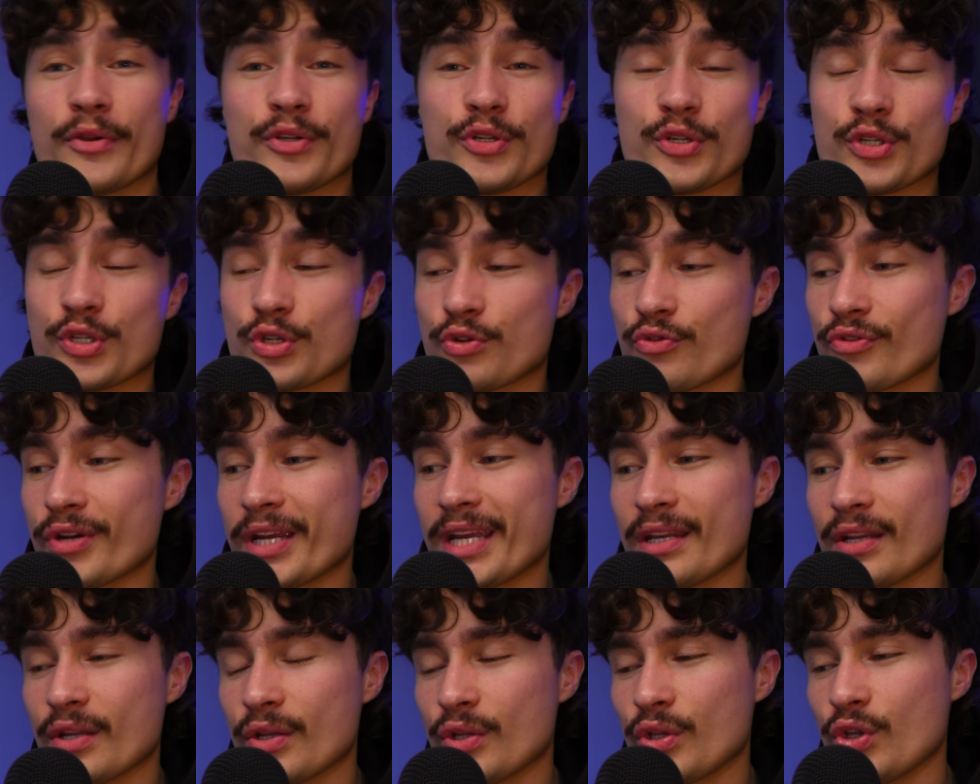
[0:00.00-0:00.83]
on your
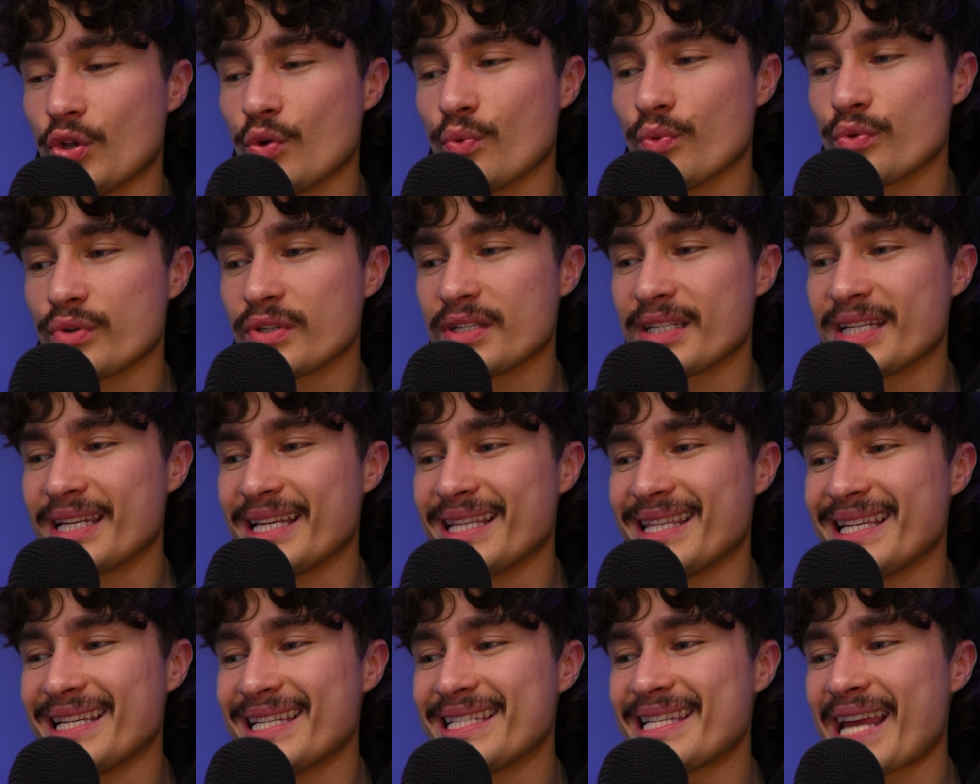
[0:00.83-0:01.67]
screen, you will see
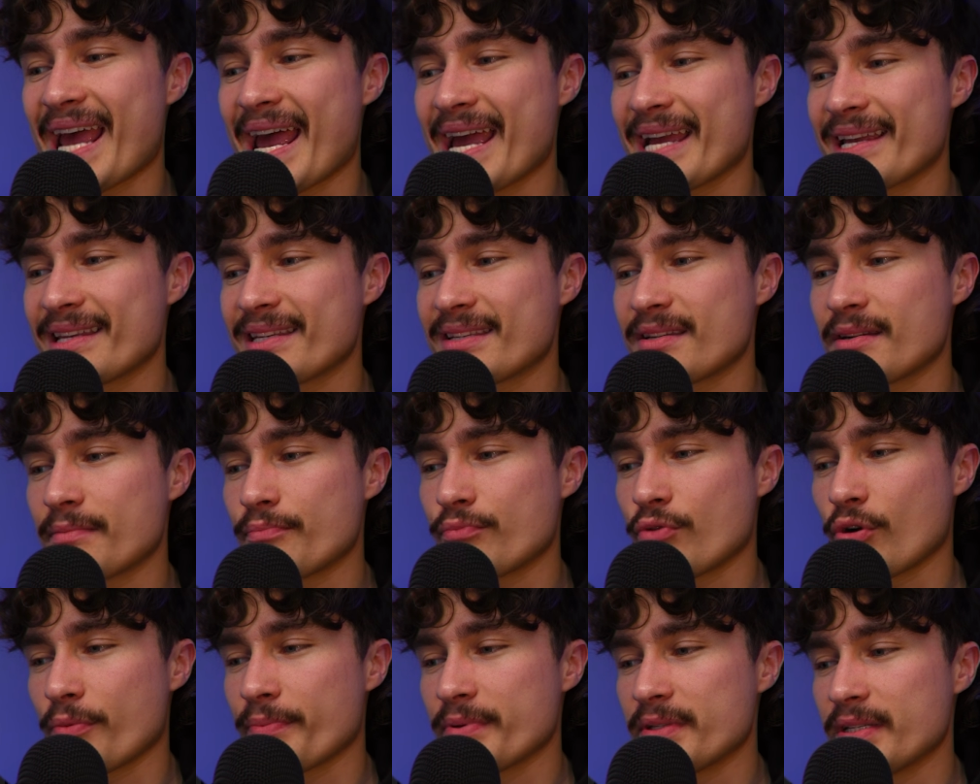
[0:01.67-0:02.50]
the text
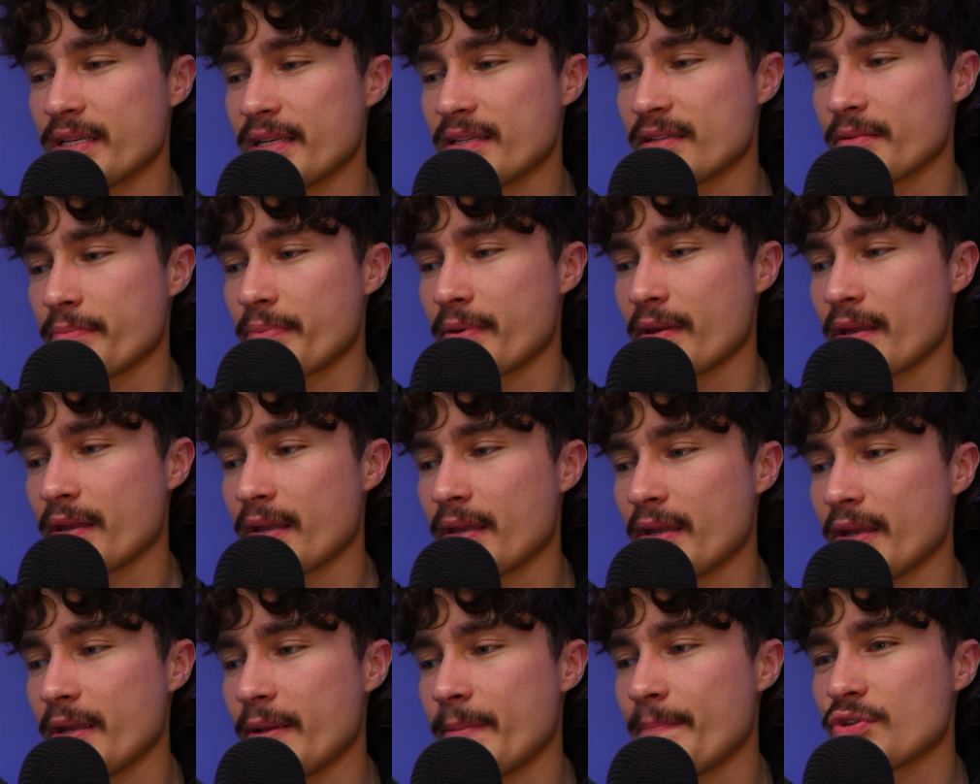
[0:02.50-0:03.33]
properties appear
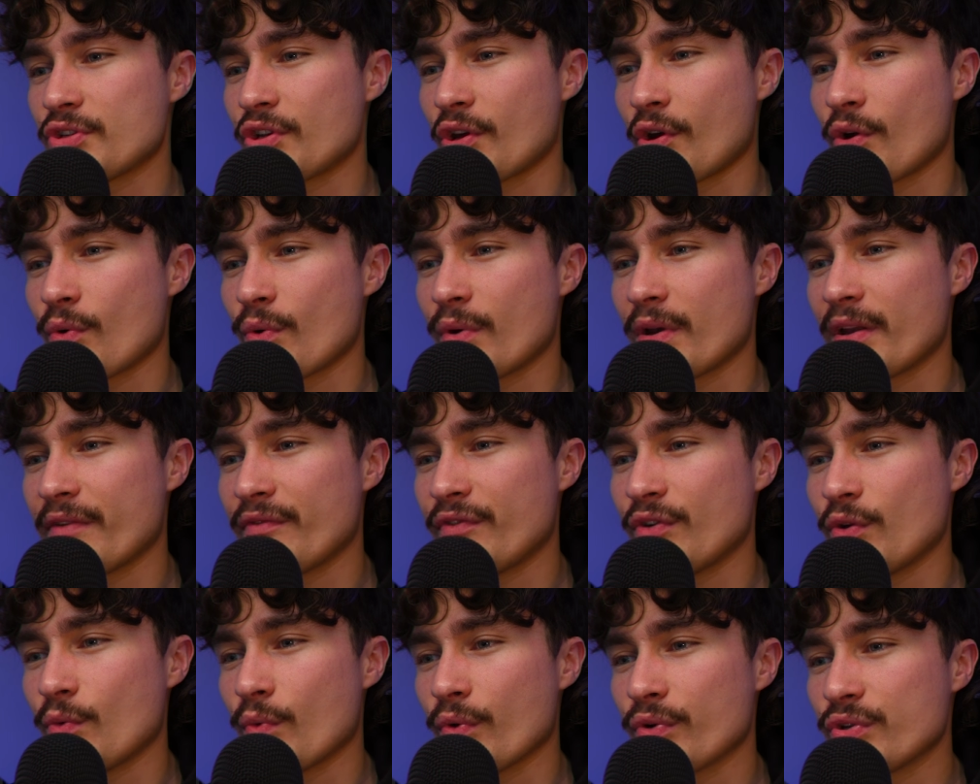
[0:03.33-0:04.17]
here. So
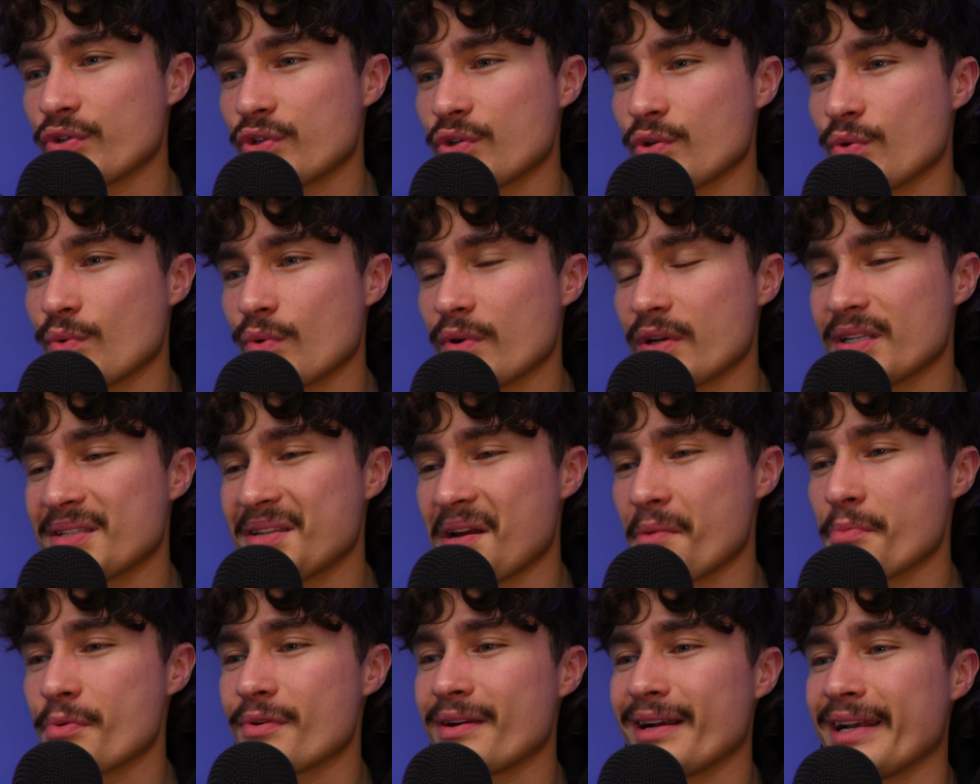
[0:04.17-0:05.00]
if you want to
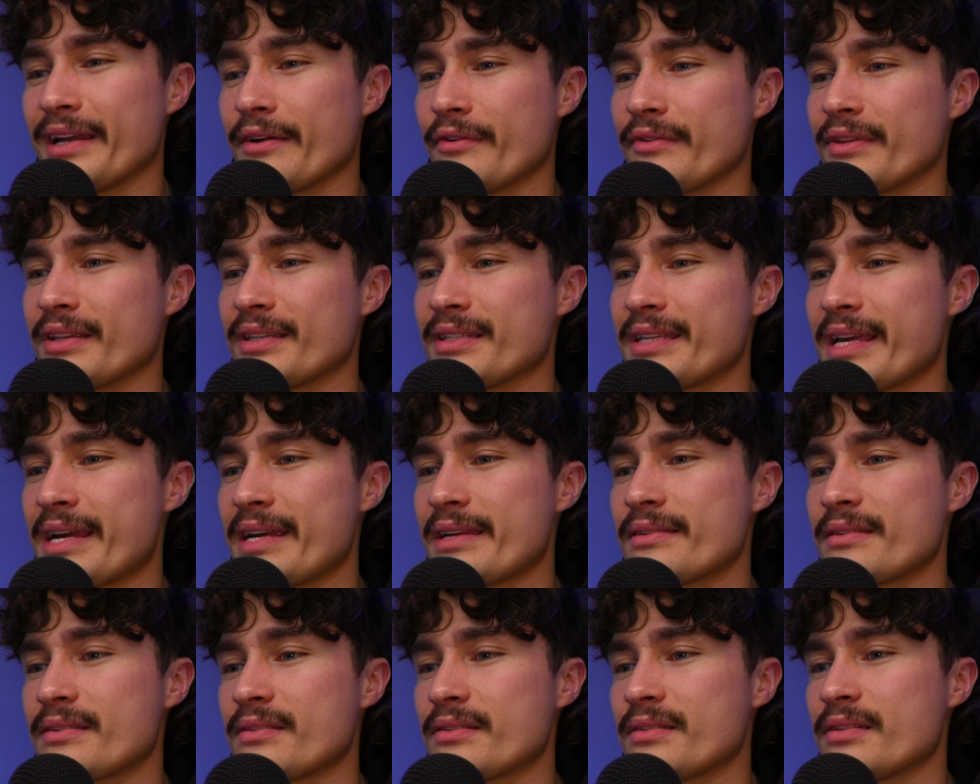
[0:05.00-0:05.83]
double click on the
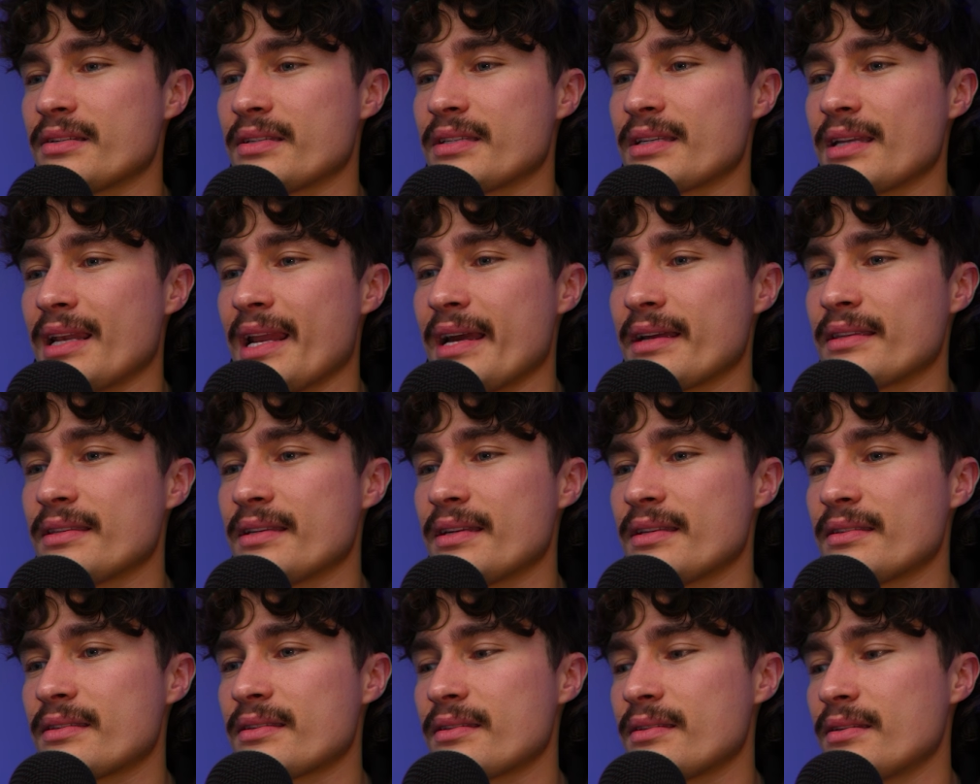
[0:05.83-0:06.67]
text to select
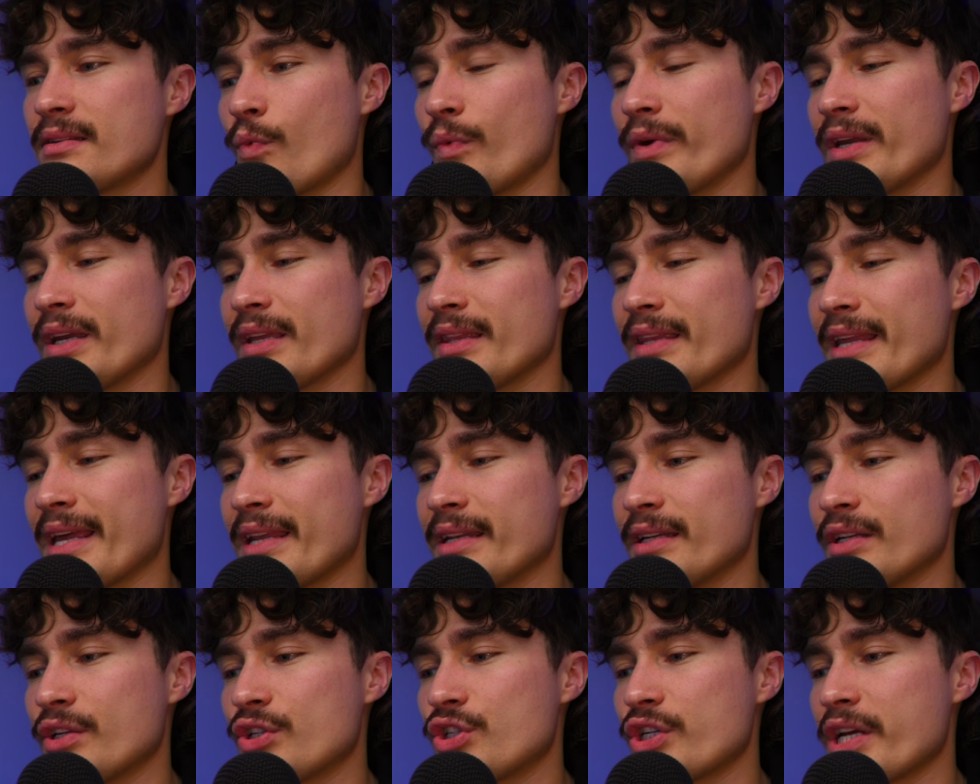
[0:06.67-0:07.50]
it, we can
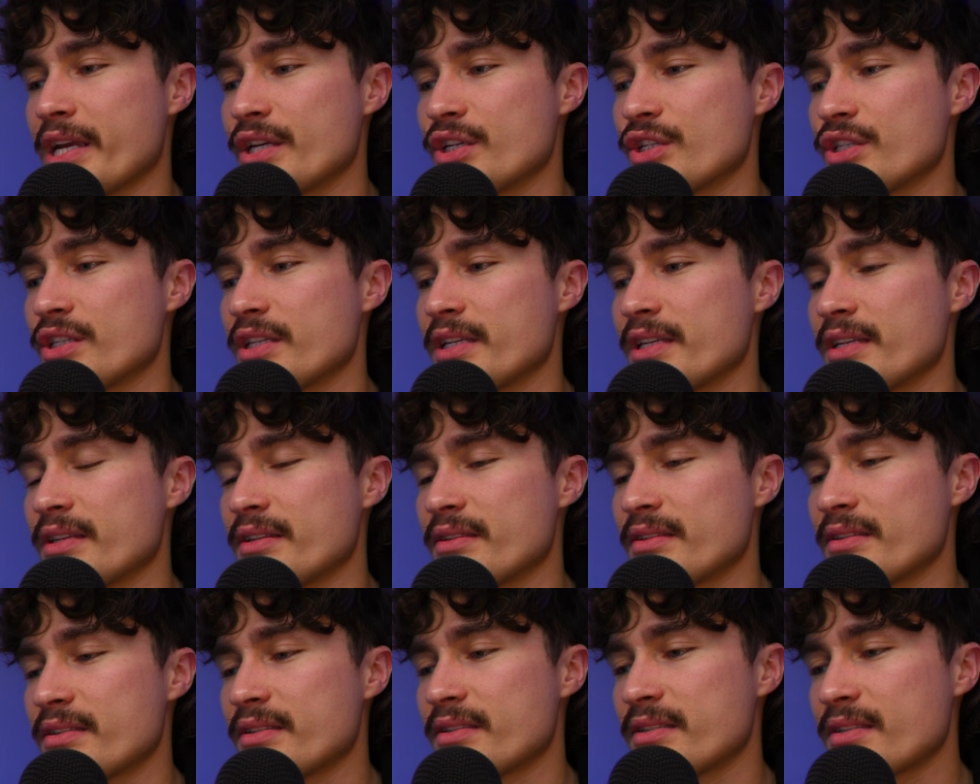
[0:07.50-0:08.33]
then change the
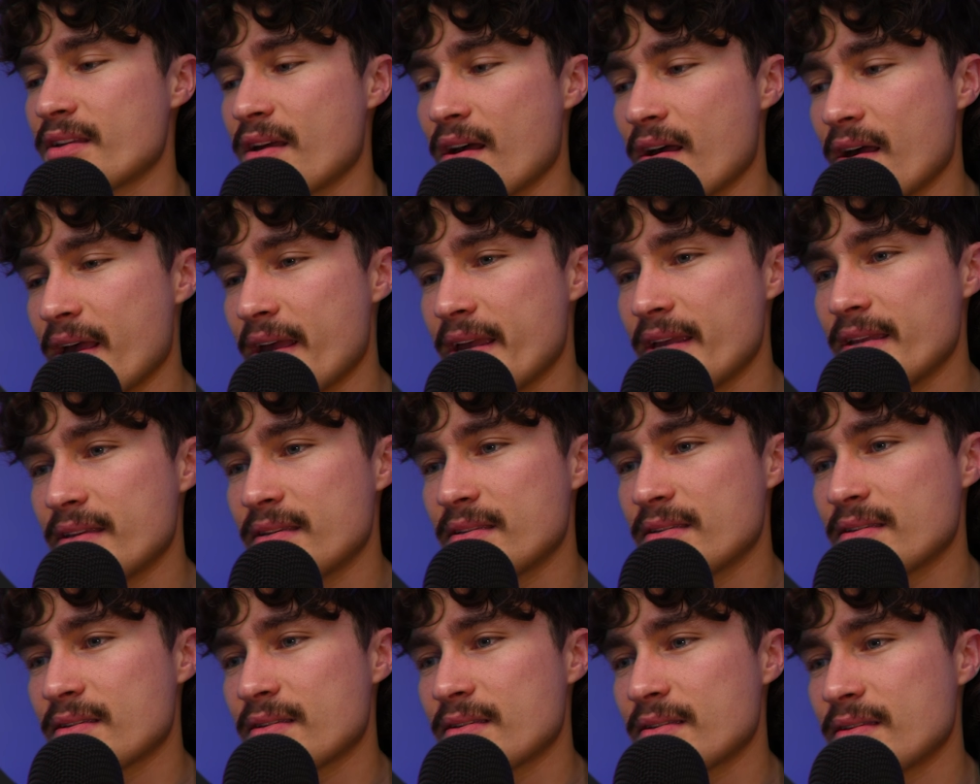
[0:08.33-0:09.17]

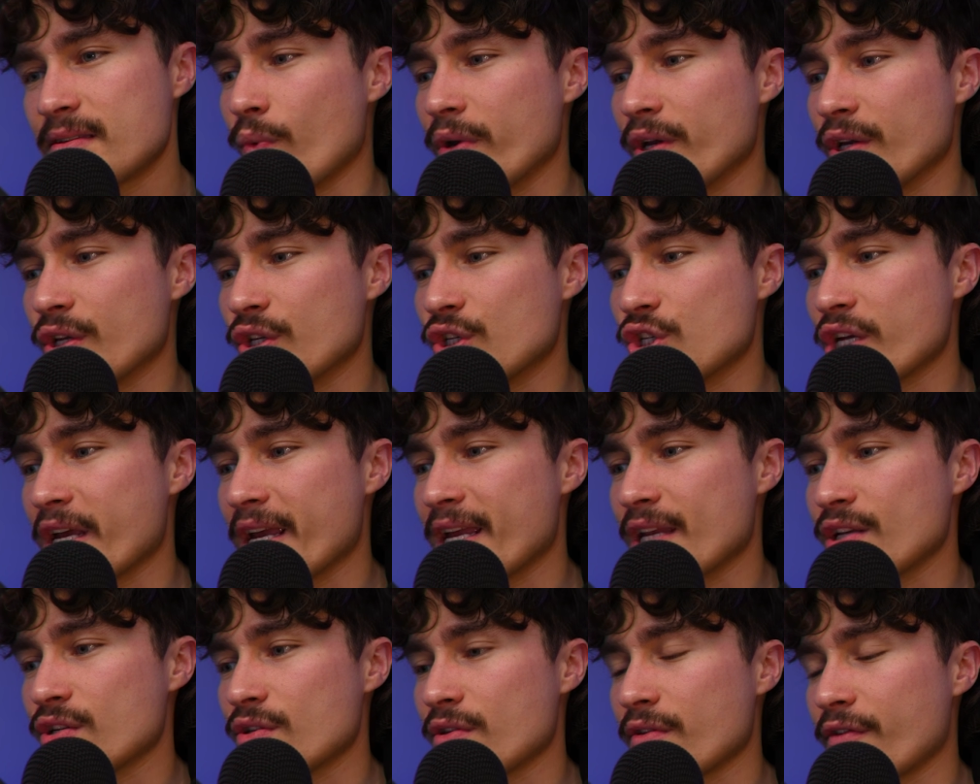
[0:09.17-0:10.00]
size, we could
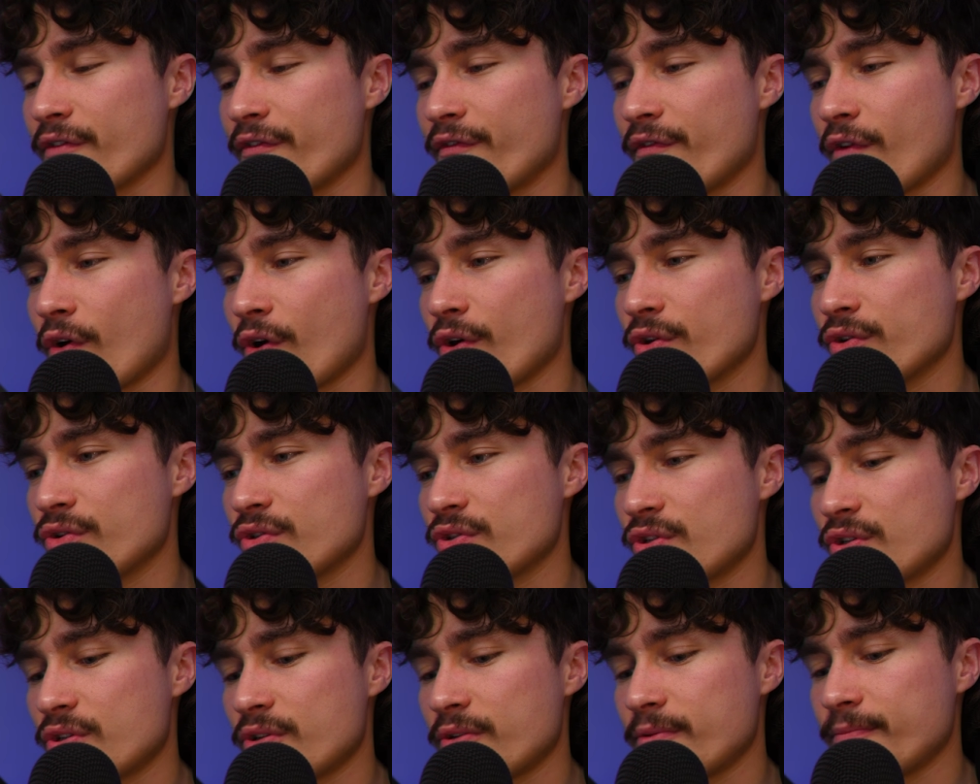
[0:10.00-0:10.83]
change the
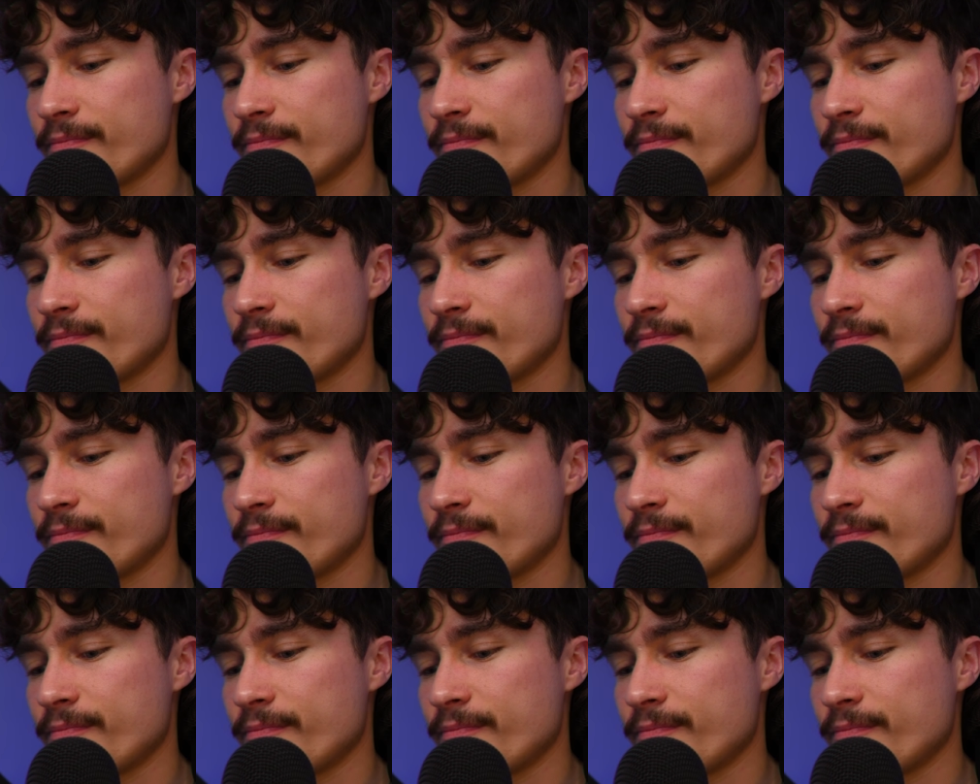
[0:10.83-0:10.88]
font,